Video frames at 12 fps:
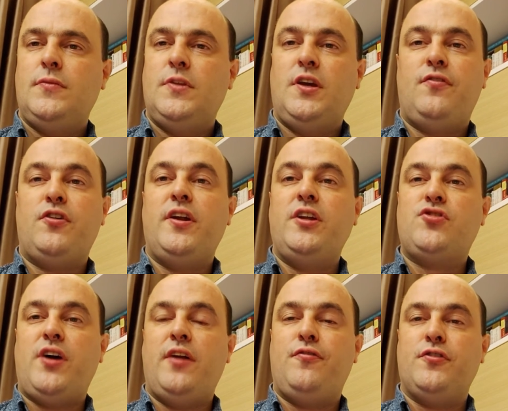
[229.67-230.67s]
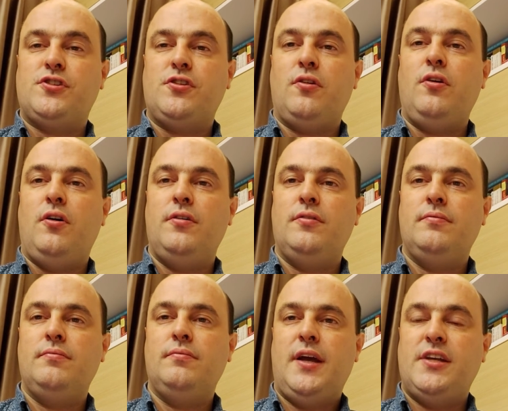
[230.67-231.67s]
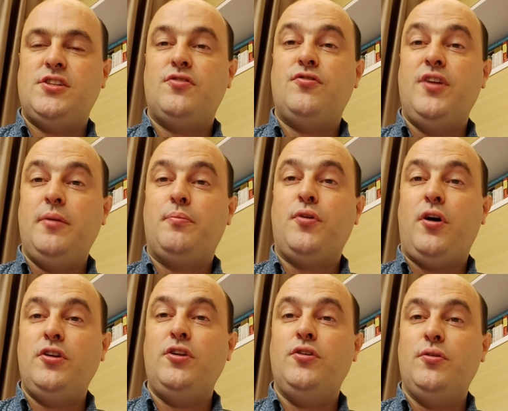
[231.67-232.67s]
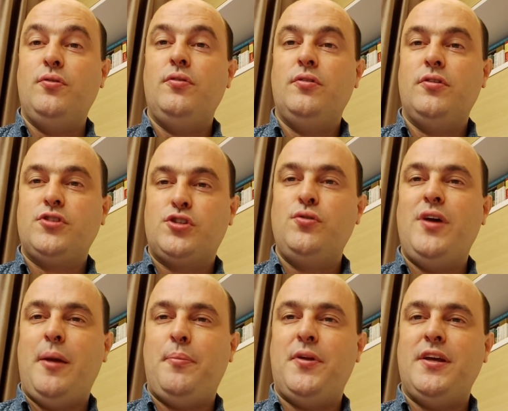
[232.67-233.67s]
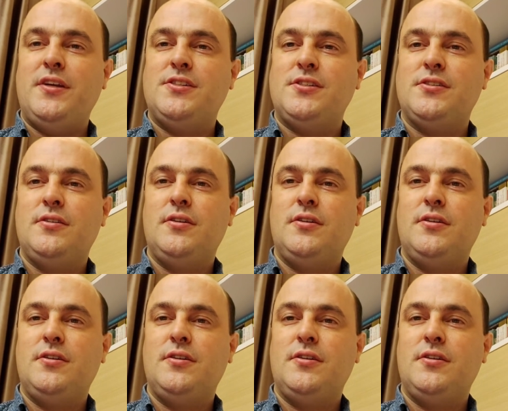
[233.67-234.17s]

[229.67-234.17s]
We have already tried for so long. Has it really brought you true happiness?